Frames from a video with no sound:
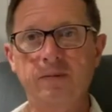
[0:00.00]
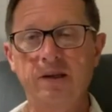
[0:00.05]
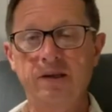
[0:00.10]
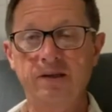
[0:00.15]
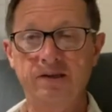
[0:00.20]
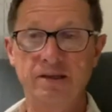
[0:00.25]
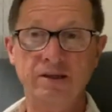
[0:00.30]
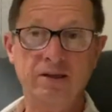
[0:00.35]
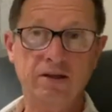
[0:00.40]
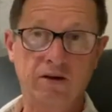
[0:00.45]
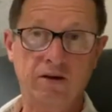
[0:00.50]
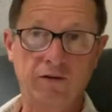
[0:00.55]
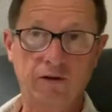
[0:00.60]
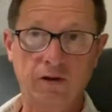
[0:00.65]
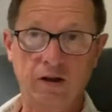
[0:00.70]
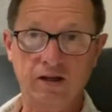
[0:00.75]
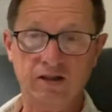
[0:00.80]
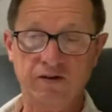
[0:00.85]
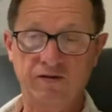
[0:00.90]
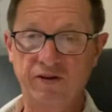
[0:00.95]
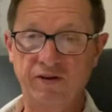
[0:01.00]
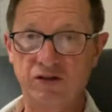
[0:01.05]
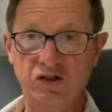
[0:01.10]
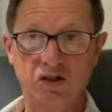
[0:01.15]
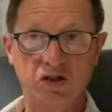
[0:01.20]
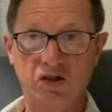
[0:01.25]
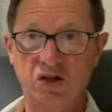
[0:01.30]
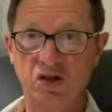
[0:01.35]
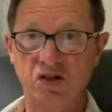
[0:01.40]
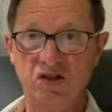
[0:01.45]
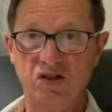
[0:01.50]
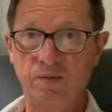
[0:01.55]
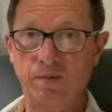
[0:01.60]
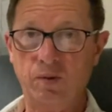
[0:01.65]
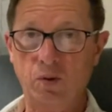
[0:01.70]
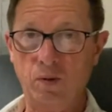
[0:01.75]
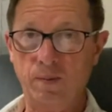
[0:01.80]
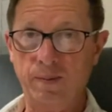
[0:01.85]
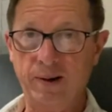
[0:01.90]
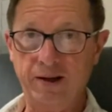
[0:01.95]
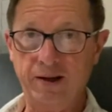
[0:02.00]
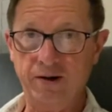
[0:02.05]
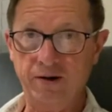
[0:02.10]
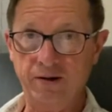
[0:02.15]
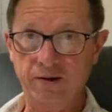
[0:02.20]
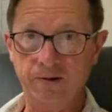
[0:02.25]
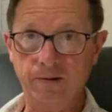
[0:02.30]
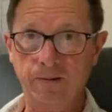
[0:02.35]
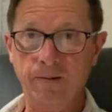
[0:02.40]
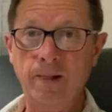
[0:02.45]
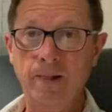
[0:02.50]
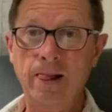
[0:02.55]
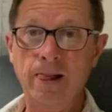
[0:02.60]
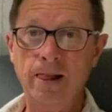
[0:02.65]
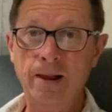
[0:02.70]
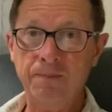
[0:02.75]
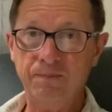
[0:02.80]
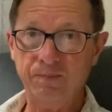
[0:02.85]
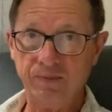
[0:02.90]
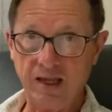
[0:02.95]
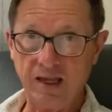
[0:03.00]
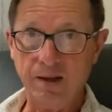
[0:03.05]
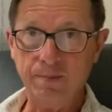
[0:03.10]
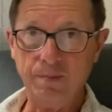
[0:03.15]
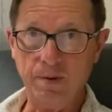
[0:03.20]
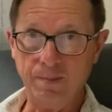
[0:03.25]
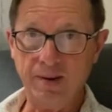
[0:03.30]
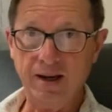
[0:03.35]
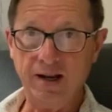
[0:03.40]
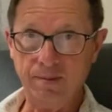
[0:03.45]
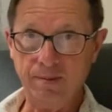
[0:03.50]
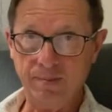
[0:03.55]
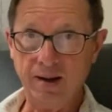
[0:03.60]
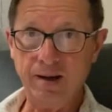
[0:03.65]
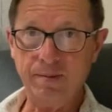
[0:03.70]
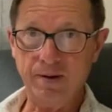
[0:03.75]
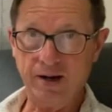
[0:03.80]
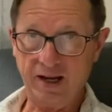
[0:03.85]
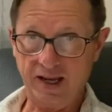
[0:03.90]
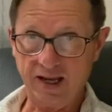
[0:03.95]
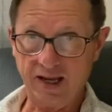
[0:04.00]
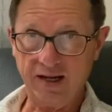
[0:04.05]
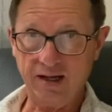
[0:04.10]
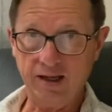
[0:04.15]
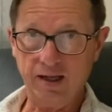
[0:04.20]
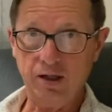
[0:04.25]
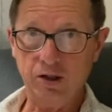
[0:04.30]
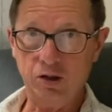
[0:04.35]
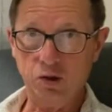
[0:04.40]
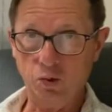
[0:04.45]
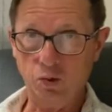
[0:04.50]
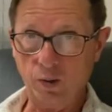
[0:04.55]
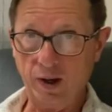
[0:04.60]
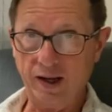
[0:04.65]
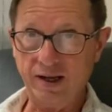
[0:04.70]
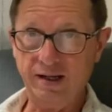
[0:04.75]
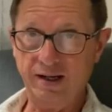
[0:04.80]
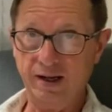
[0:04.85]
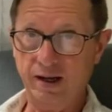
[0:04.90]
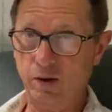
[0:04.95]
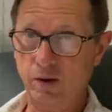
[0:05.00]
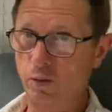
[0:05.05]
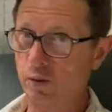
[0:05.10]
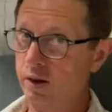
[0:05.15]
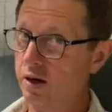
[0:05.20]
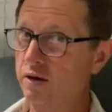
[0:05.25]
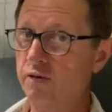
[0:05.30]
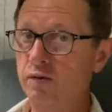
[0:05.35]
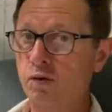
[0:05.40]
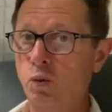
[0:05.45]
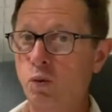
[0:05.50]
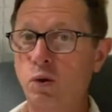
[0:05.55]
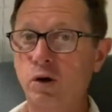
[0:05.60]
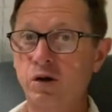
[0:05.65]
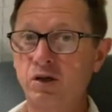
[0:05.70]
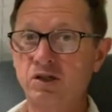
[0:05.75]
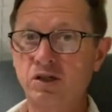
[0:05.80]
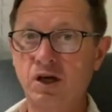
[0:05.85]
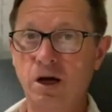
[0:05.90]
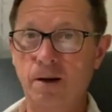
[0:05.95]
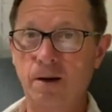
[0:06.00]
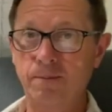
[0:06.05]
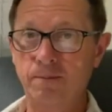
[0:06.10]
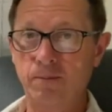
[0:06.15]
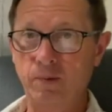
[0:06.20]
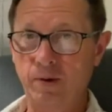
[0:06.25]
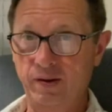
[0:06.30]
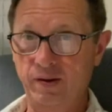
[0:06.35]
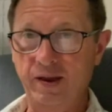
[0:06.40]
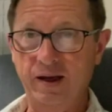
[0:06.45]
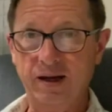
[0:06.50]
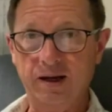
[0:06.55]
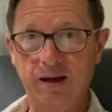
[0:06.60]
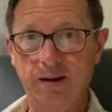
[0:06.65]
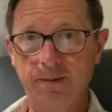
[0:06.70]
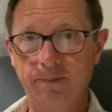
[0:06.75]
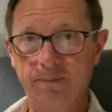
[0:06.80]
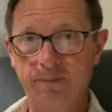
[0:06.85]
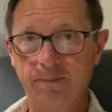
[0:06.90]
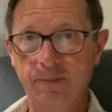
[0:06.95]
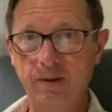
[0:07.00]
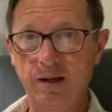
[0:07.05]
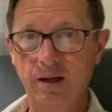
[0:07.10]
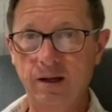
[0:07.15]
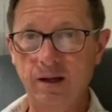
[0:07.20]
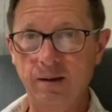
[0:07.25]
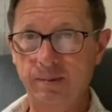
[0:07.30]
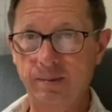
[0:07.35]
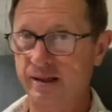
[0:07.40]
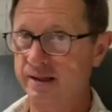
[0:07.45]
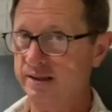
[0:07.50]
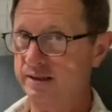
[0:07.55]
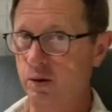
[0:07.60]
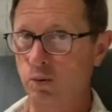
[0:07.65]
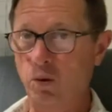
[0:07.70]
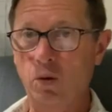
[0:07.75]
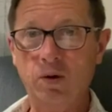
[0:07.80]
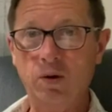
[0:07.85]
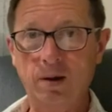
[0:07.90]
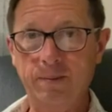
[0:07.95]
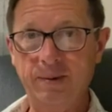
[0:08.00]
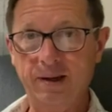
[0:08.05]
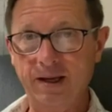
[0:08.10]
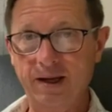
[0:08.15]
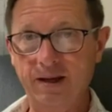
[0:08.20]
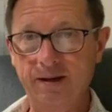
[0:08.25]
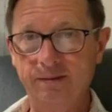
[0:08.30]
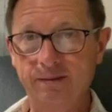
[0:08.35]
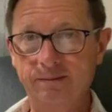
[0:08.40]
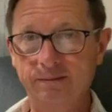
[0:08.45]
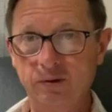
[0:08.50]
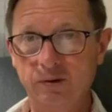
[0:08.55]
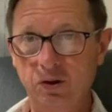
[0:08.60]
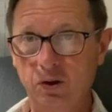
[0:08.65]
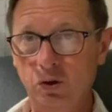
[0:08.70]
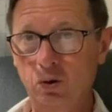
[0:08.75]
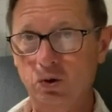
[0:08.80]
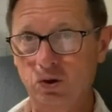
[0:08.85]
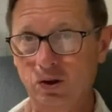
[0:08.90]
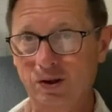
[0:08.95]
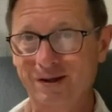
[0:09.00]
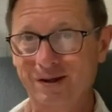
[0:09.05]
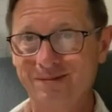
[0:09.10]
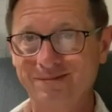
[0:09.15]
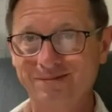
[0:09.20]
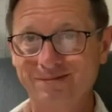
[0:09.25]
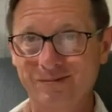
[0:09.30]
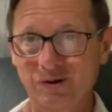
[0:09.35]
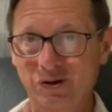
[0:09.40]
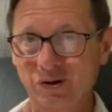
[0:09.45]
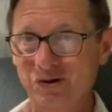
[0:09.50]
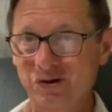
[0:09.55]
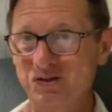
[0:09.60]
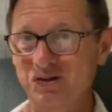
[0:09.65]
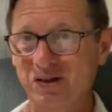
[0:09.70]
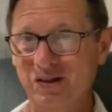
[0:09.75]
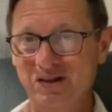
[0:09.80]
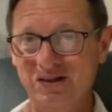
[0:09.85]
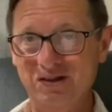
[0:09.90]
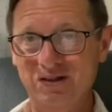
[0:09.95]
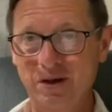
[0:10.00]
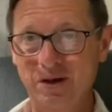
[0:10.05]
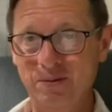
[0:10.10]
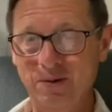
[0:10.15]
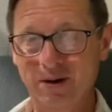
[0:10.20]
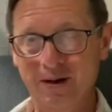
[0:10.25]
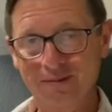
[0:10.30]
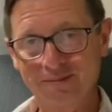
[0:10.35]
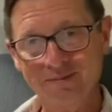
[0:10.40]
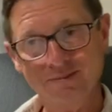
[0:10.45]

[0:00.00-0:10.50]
It's using a philosophy is just a simple reminder to keep a pen and paper handy to write down whatever words come when they come, because they won't come again, usually, or at least not the same way.